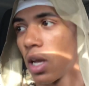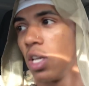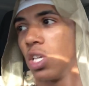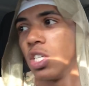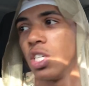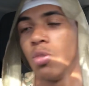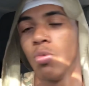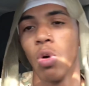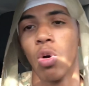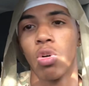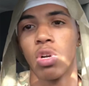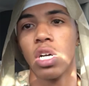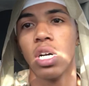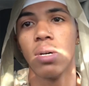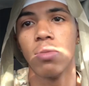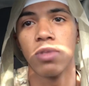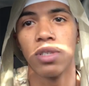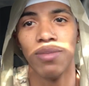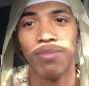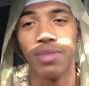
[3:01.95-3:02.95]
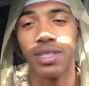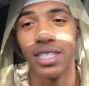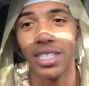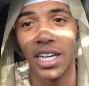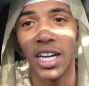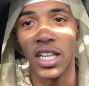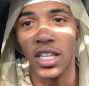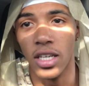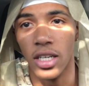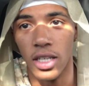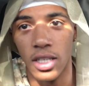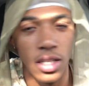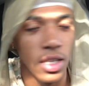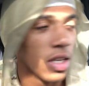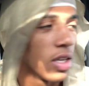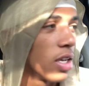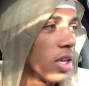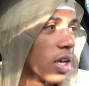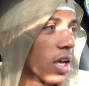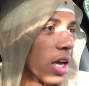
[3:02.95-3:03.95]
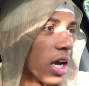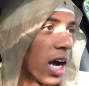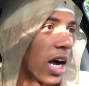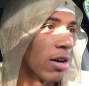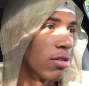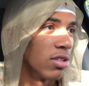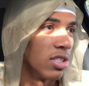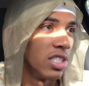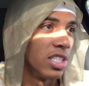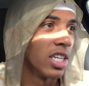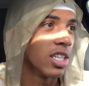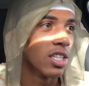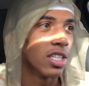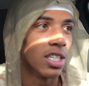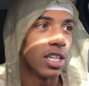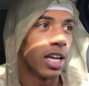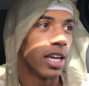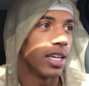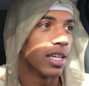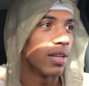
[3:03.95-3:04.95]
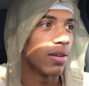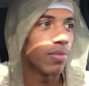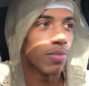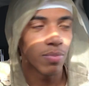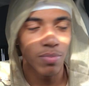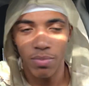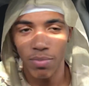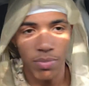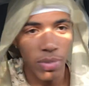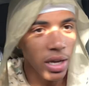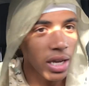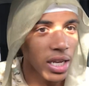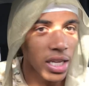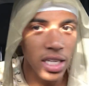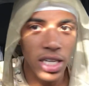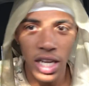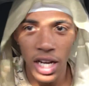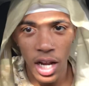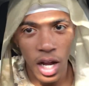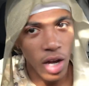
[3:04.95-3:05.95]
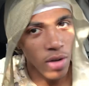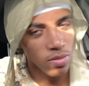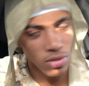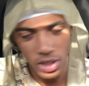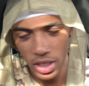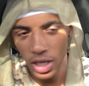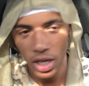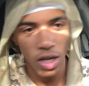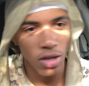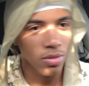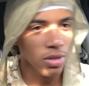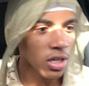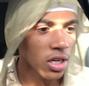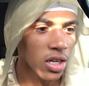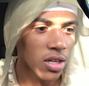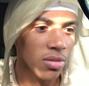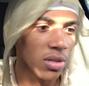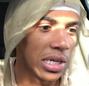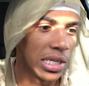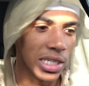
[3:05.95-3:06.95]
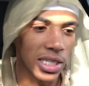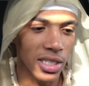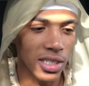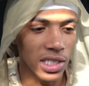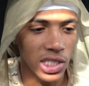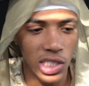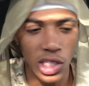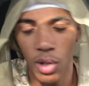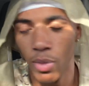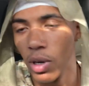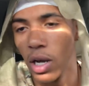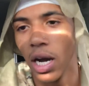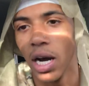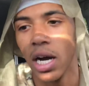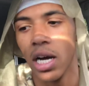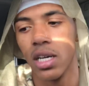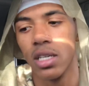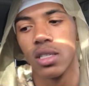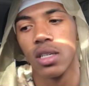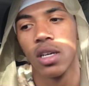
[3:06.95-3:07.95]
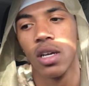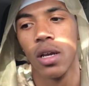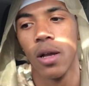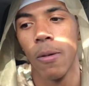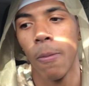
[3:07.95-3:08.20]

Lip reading: She woke up to me yelling. I was yelling like, babe, get up. Like, she opened her eyes.